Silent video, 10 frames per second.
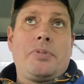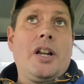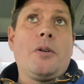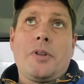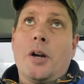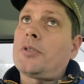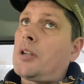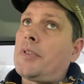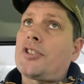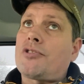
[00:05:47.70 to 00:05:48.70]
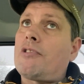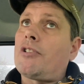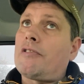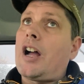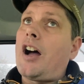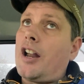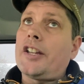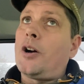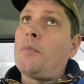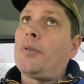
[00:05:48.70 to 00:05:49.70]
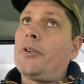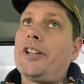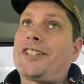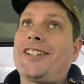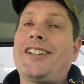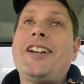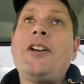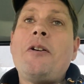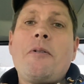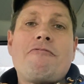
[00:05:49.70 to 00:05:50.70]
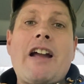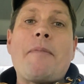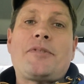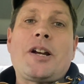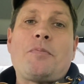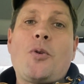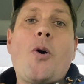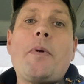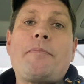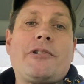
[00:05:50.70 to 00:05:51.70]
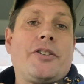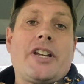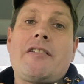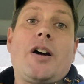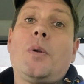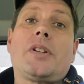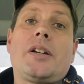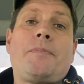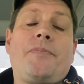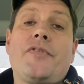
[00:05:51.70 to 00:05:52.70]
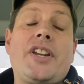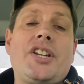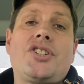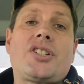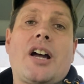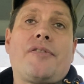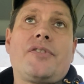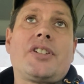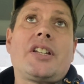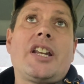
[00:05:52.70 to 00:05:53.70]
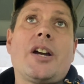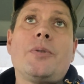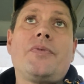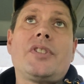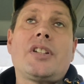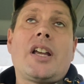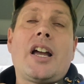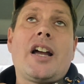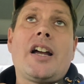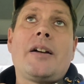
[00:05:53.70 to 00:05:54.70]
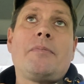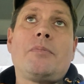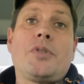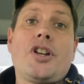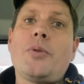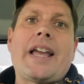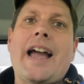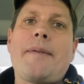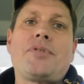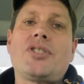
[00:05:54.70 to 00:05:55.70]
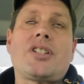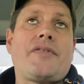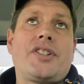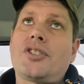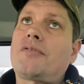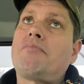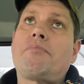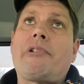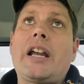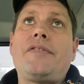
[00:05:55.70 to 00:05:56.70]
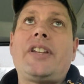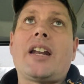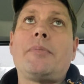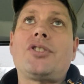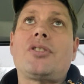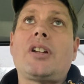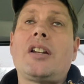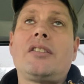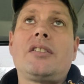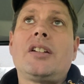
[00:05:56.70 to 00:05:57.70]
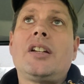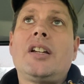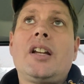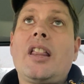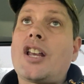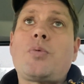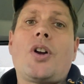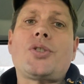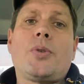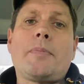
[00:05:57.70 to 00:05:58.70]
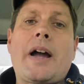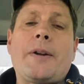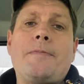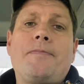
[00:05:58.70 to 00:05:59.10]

you know, those some of the stronger, hardy old boys wrapped up warm and brought their older vintage stuff, and, you know, with no cabs and stuff. It just braved the elements, and that's what it's all about.